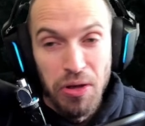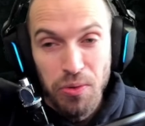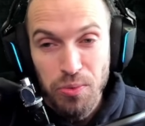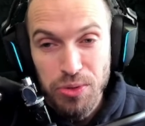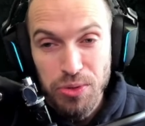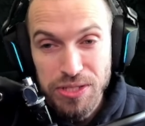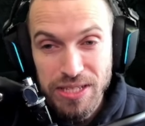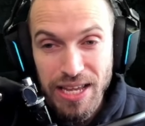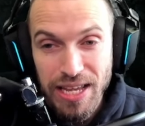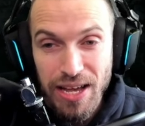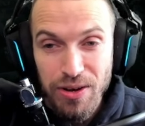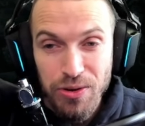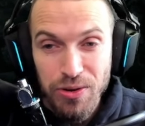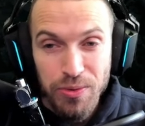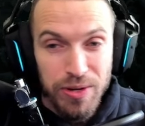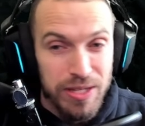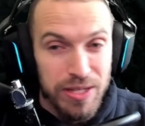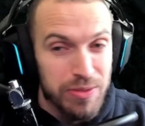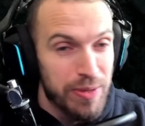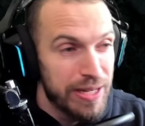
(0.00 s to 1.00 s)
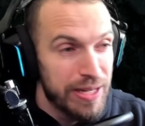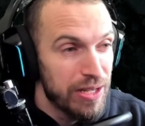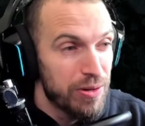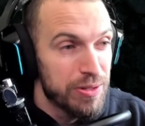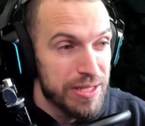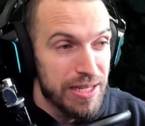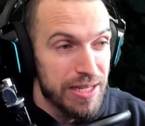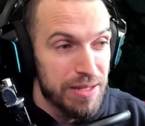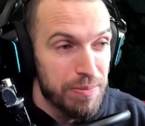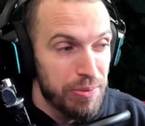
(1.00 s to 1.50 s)
We'll see how it works when it
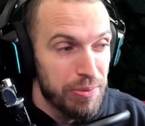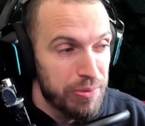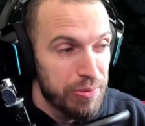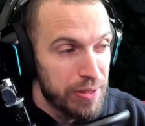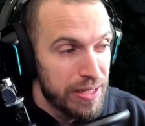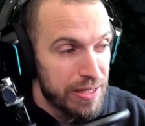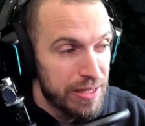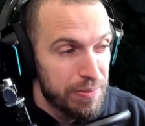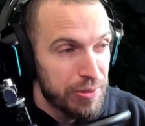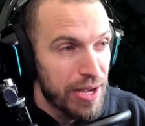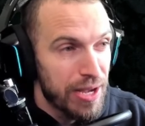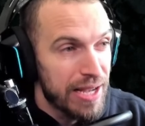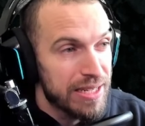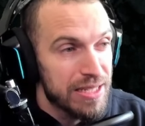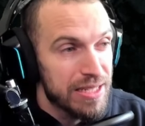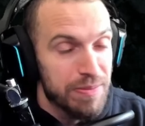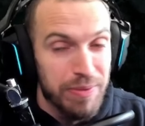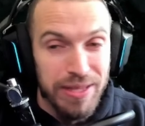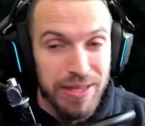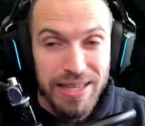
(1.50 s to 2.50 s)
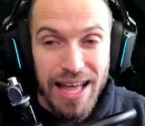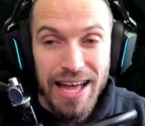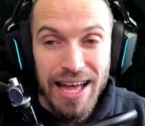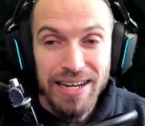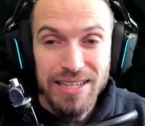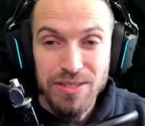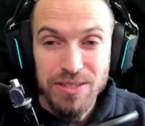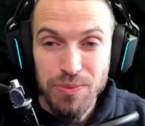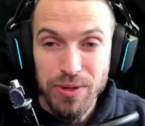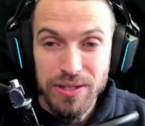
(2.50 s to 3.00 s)
goes into, into practice, but that
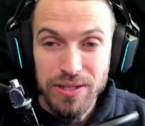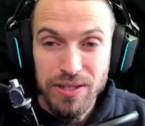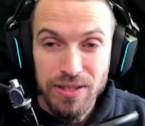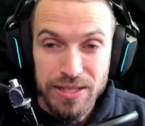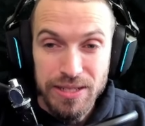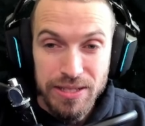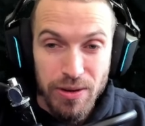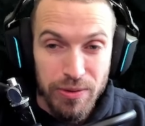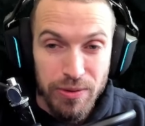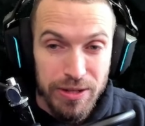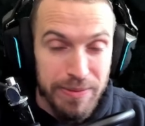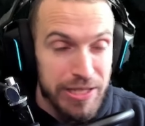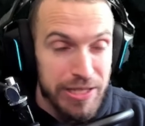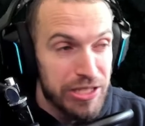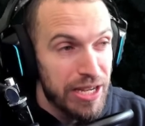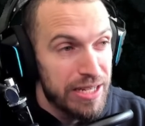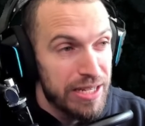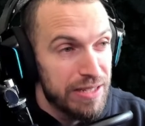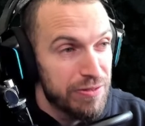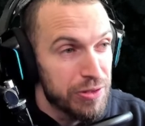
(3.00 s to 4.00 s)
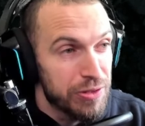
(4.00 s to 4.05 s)
is what is going to be changing for